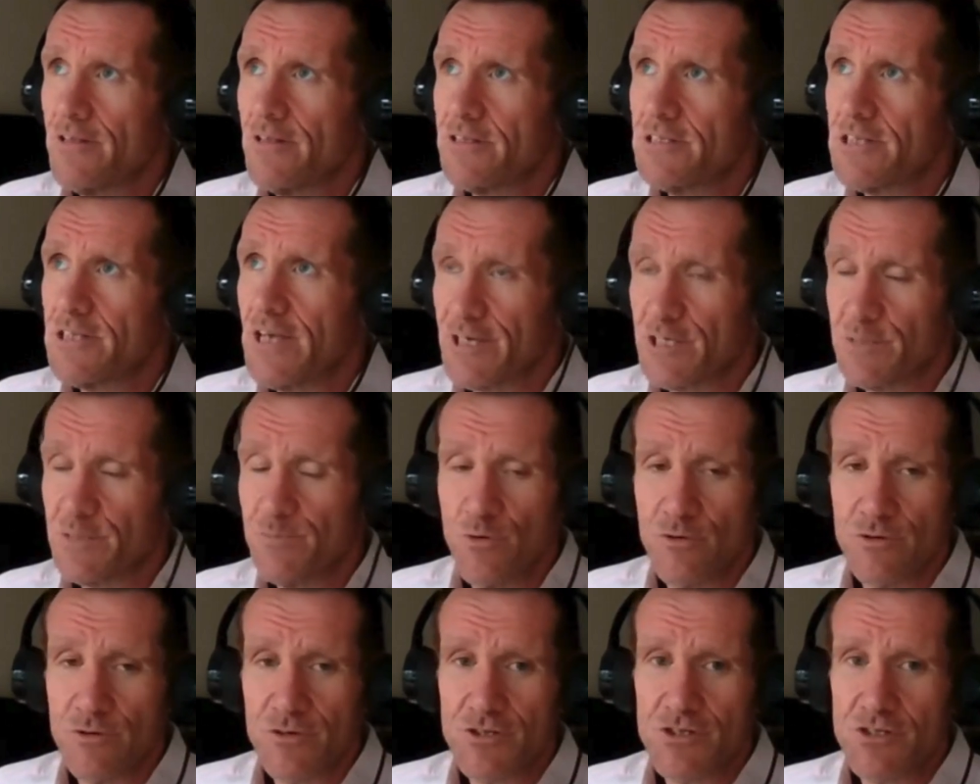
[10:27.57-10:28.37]

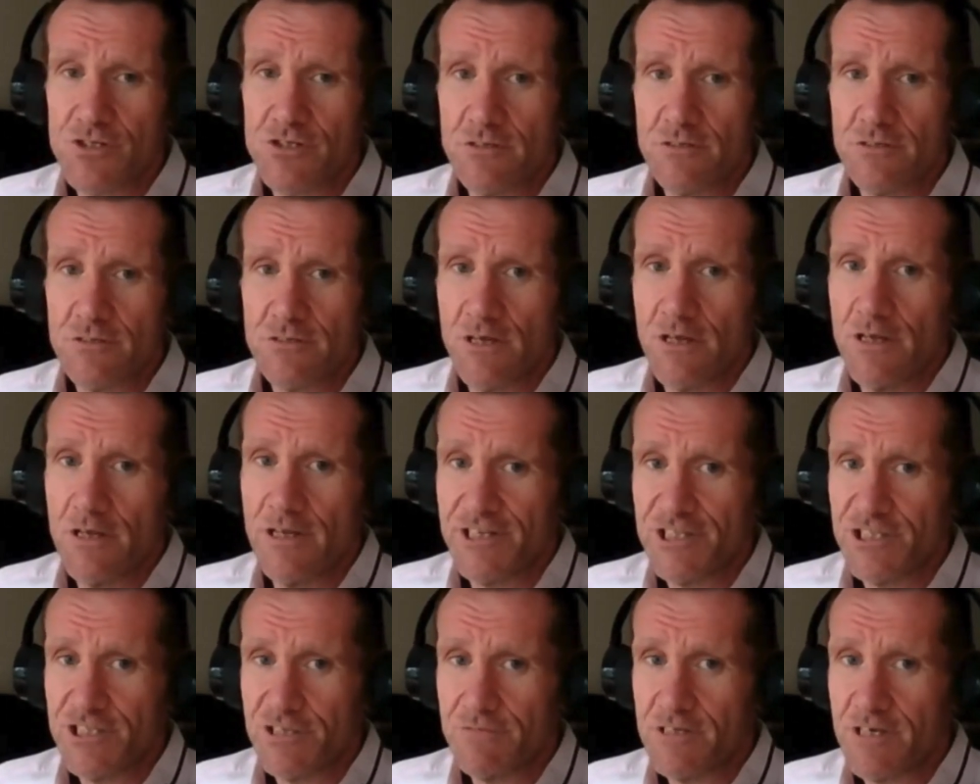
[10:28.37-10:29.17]
textbooks, a
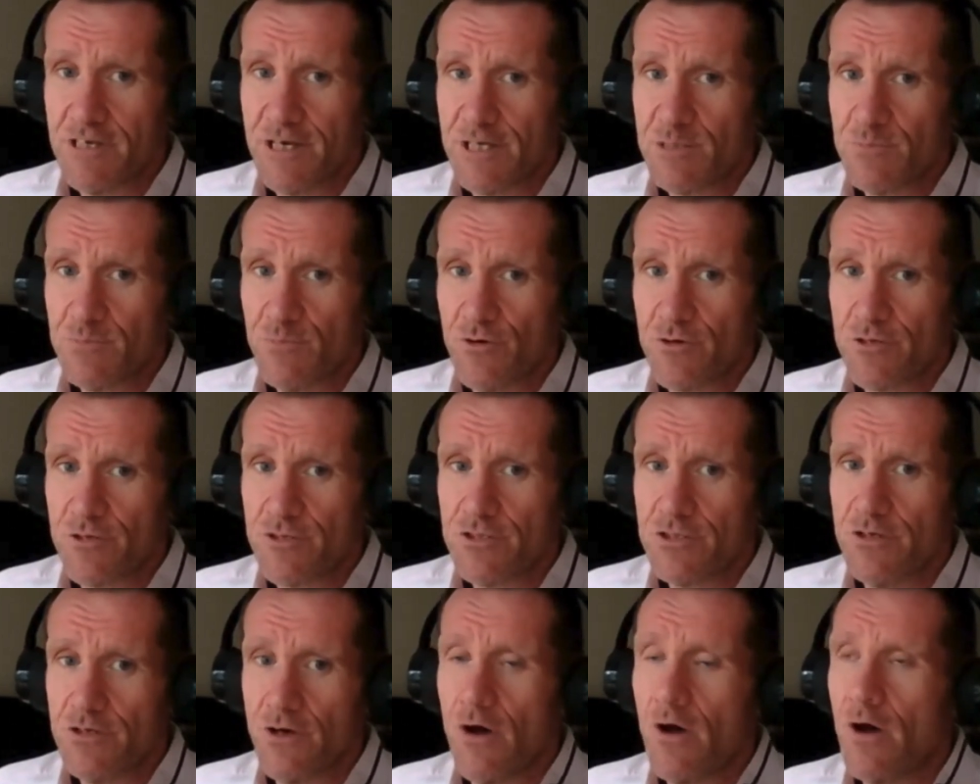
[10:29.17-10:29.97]
list of
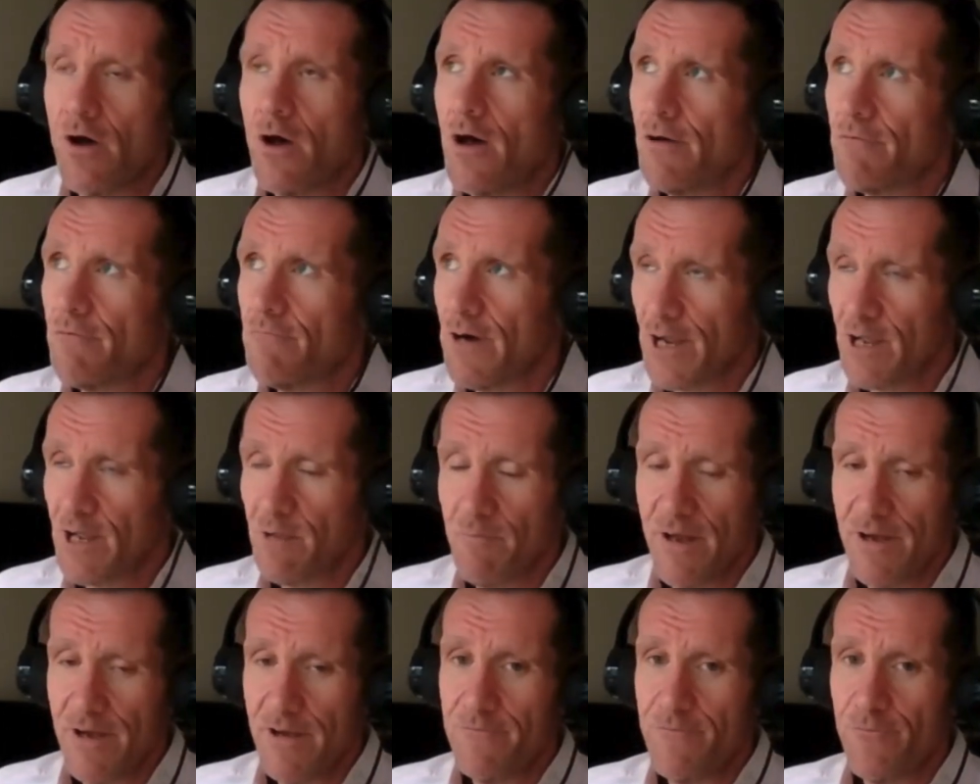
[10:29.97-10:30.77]
textbooks that are
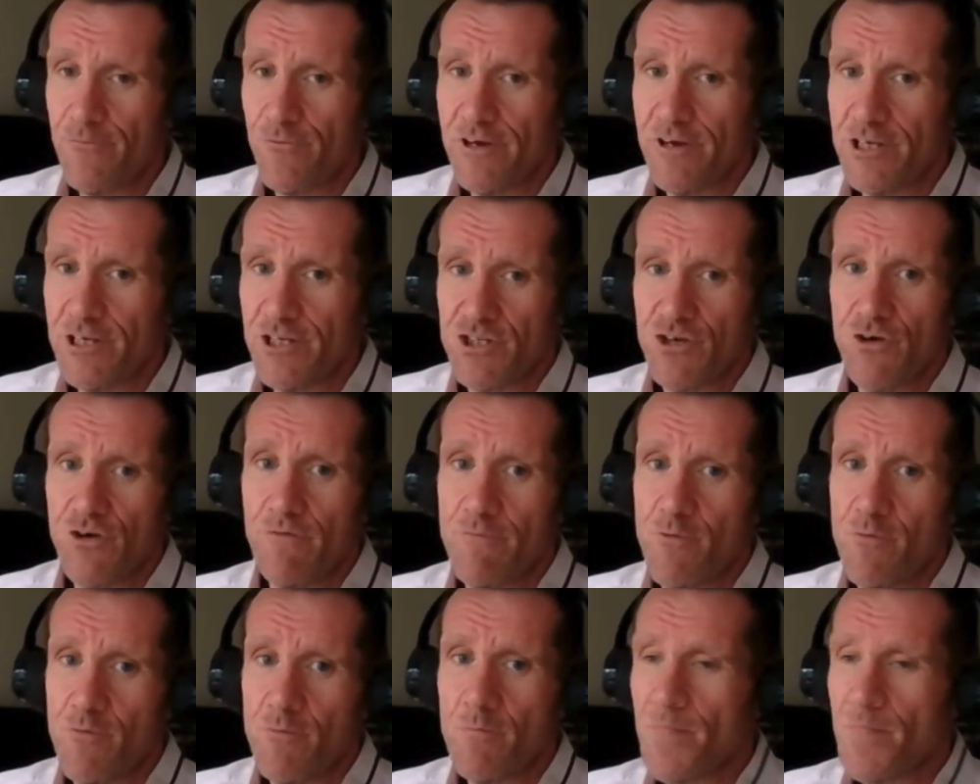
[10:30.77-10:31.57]
recommended for each
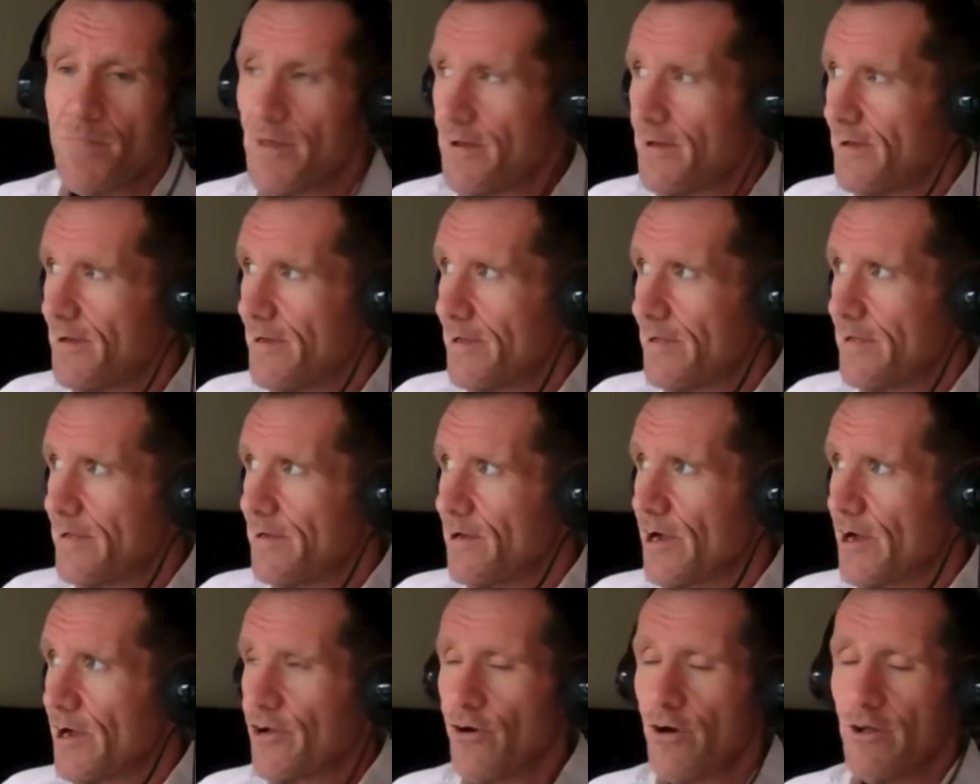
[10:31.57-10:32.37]
of them.
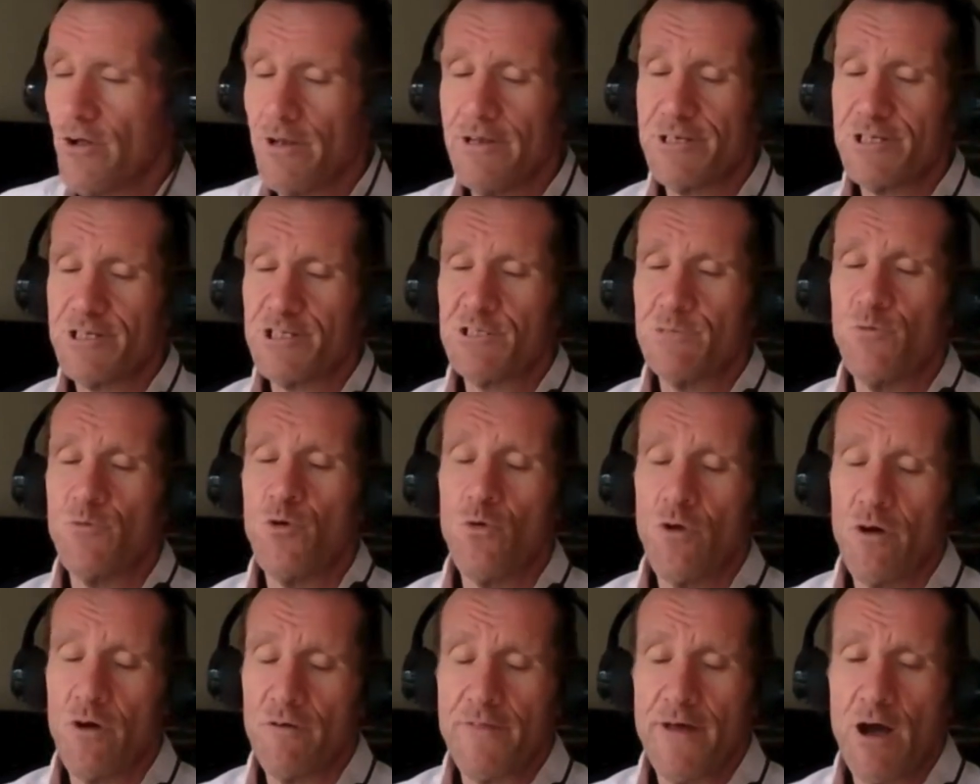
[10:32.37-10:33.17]
I can't list them
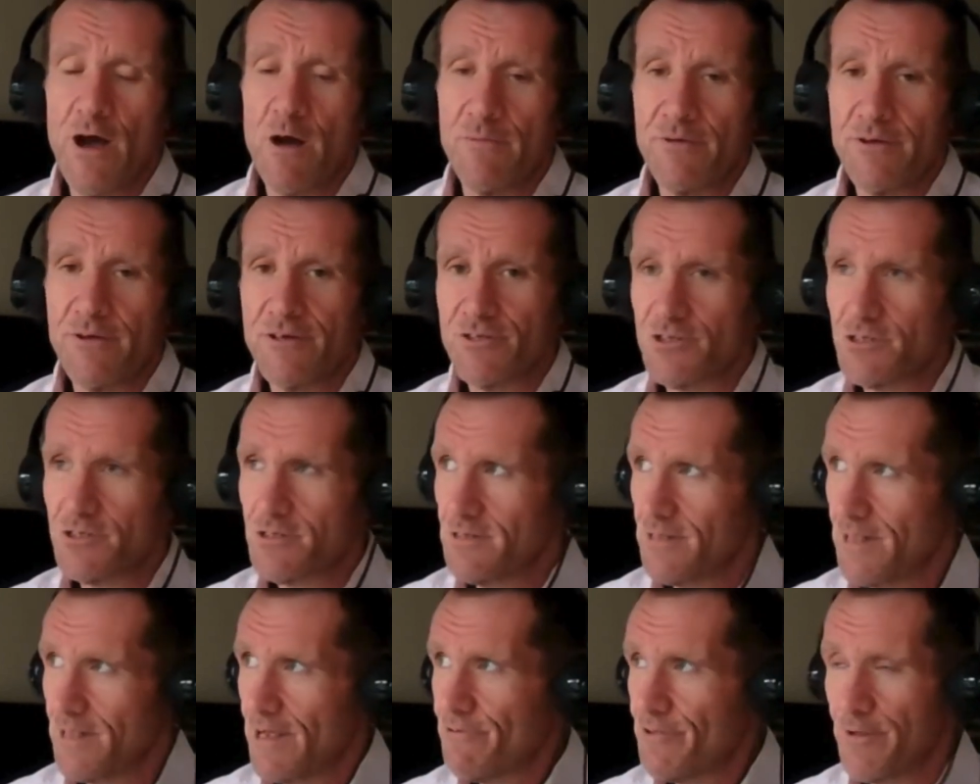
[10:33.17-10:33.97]
all off now
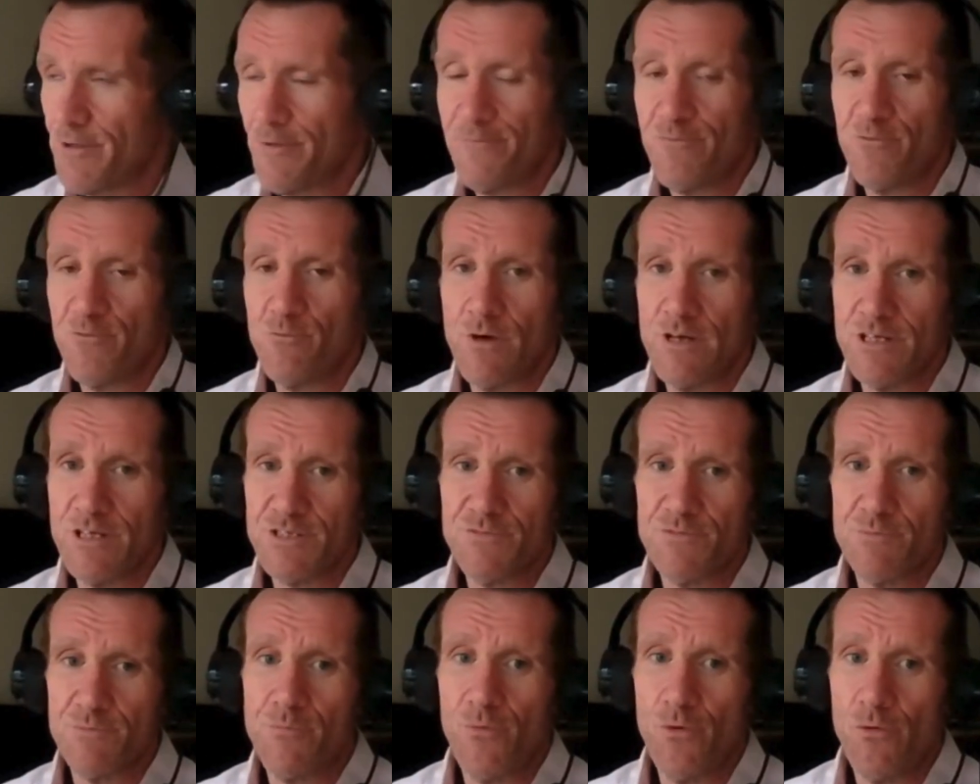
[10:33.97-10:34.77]
because there are different ones
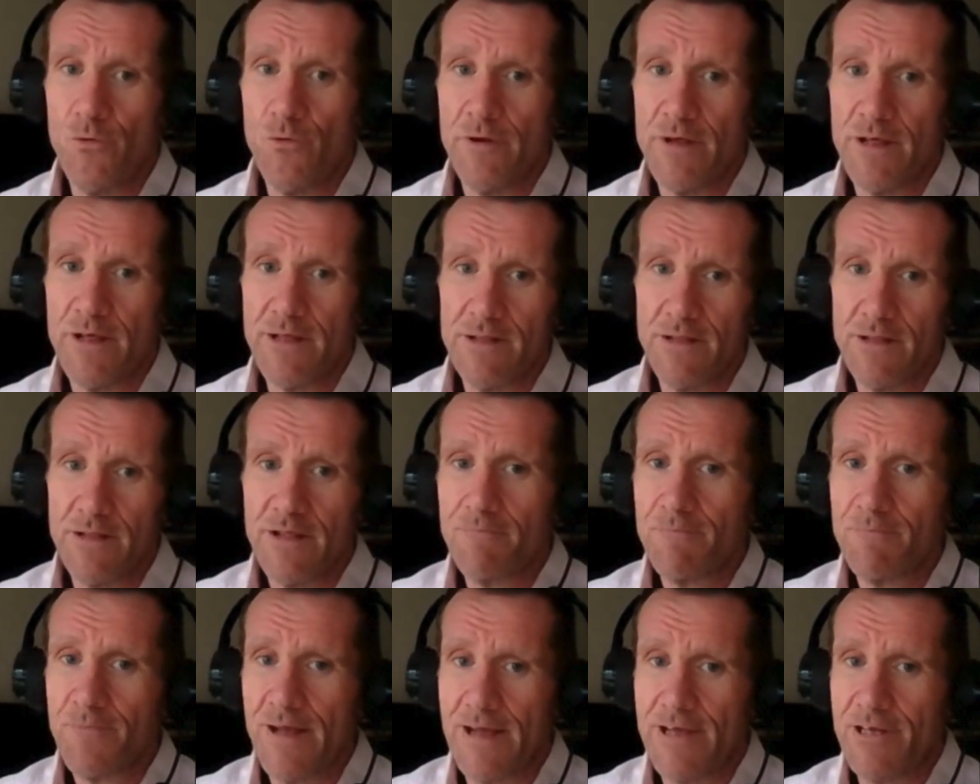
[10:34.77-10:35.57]
for brewing,
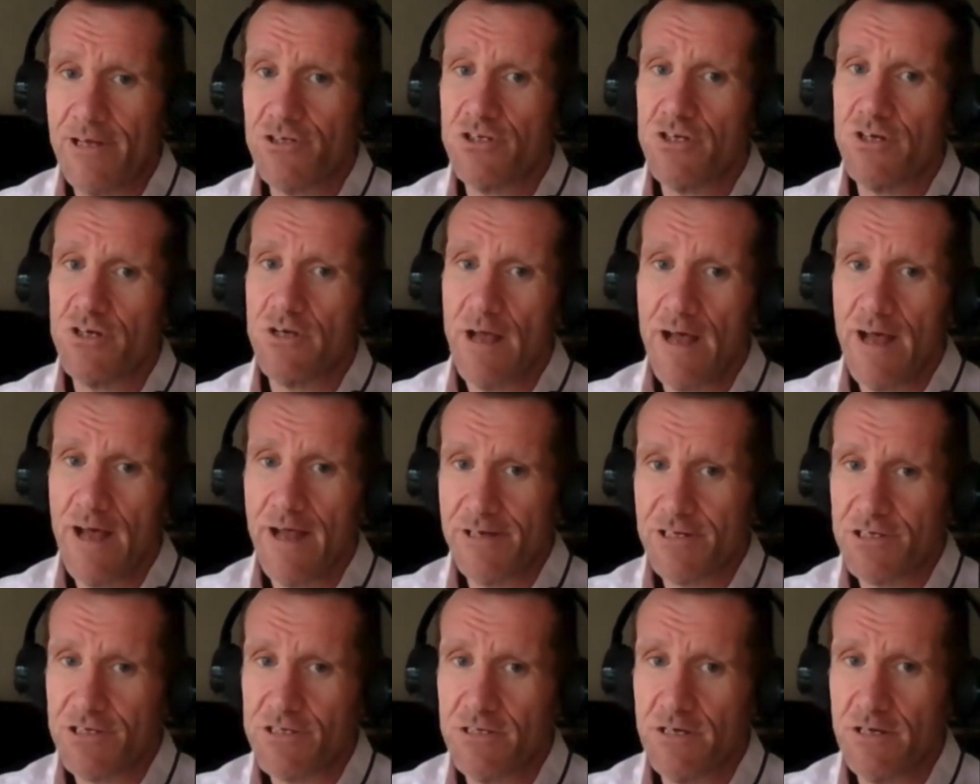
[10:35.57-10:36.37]
packaging,
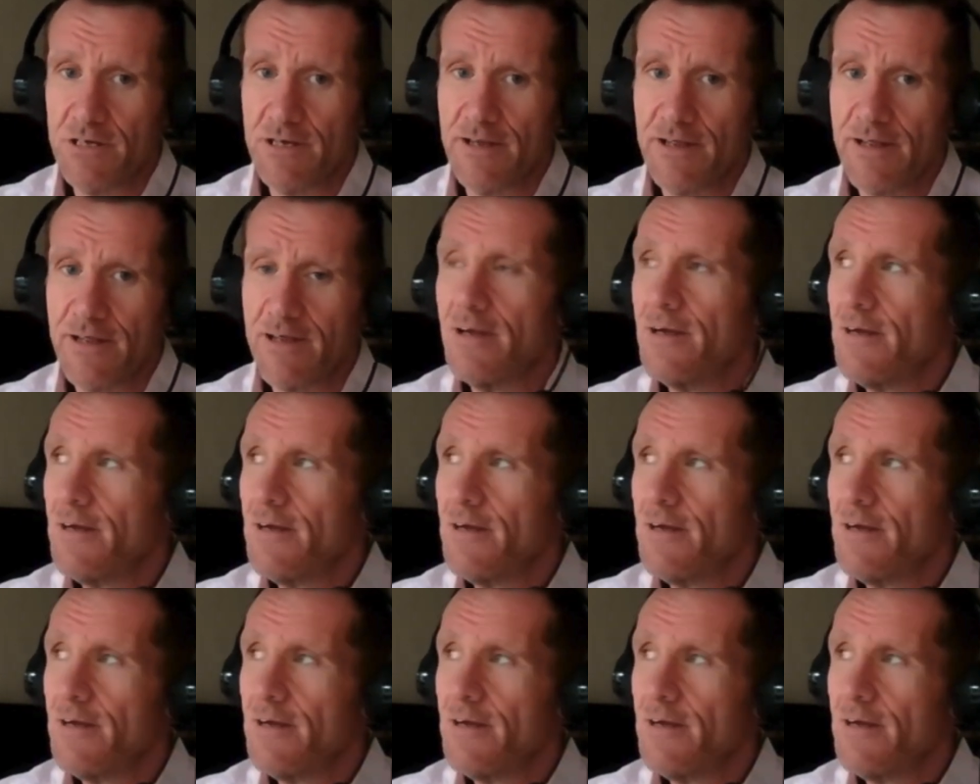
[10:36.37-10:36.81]
and distilling,